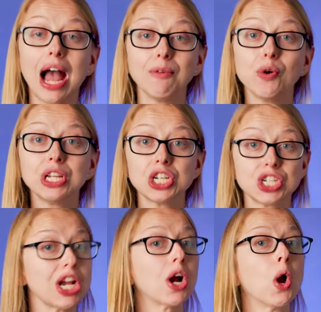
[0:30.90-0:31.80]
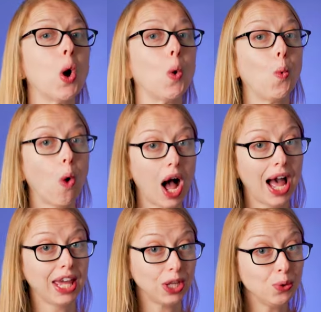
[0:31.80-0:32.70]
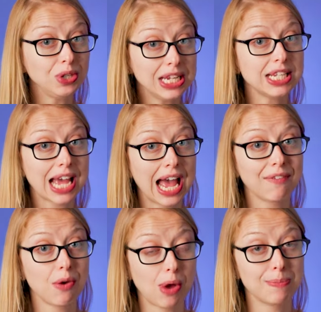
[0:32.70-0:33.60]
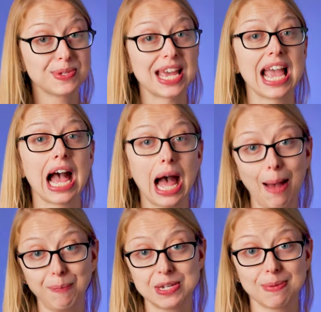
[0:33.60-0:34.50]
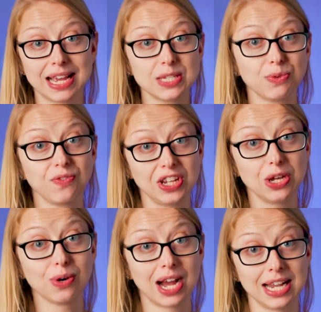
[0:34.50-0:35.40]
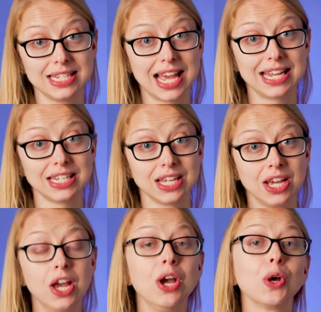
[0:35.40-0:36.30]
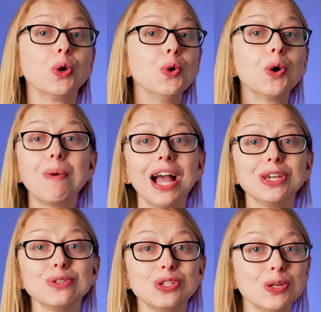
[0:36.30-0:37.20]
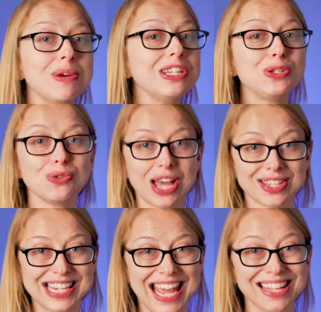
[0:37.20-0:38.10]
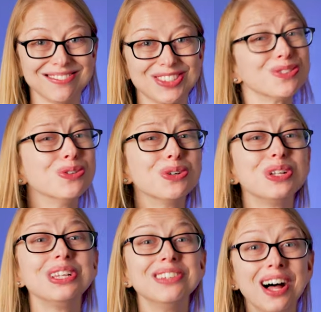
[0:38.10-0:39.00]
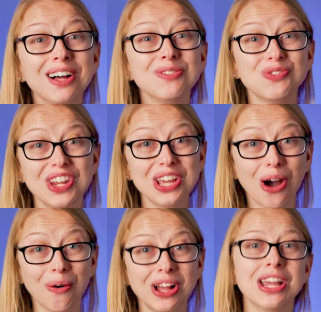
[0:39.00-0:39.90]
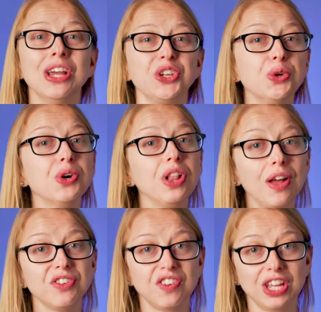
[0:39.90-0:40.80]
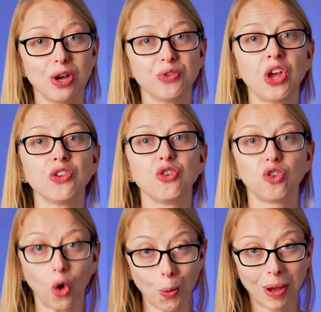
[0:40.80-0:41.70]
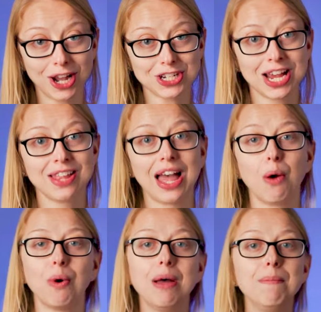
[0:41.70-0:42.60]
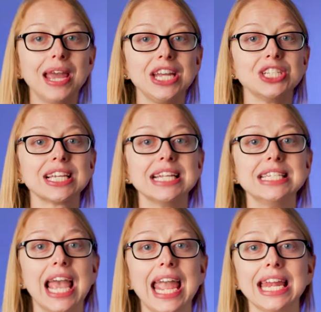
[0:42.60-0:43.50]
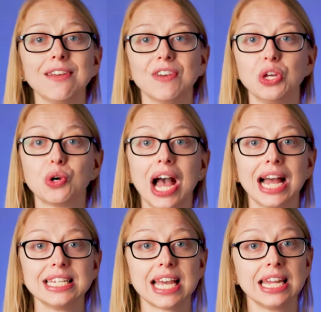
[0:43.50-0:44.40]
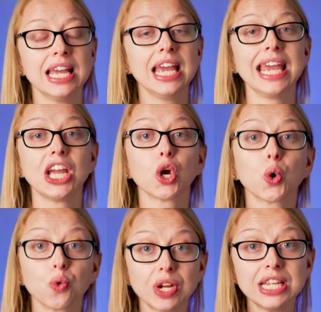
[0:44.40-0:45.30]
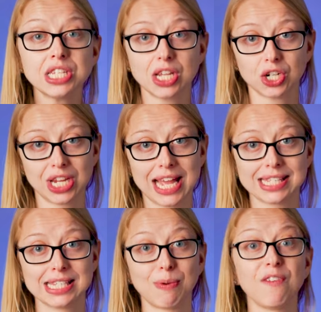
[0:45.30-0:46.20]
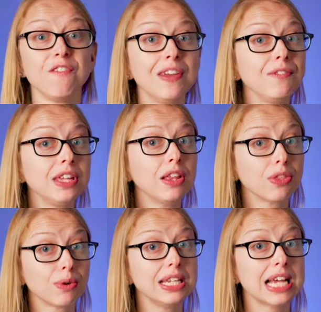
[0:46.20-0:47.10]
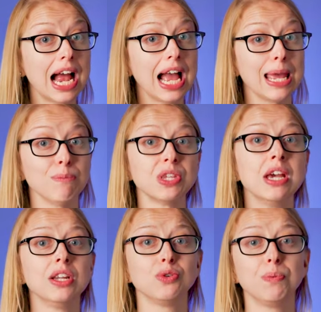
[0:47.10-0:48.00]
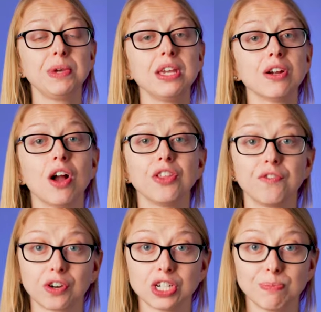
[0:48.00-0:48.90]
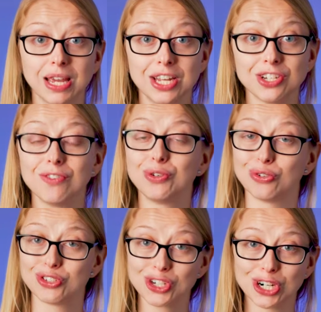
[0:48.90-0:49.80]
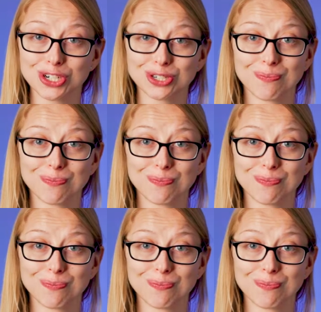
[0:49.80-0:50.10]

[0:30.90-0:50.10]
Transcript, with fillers: I'm going to share why you need to have a website optimized with video content. Google bought YouTube in 2008. So Google loves video. Google loves videos so much that web pages containing video content increase their chances by 53 times to appear on the first page of Google search.